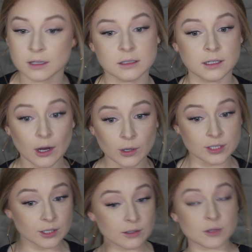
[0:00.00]
You know,
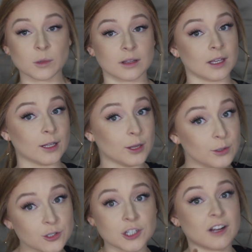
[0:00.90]
because who doesn't want the
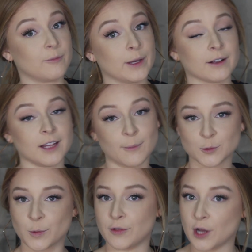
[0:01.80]
illusion of bigger
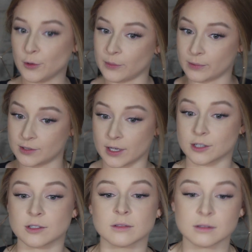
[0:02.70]
lips with no lip
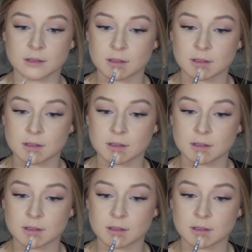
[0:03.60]
injections?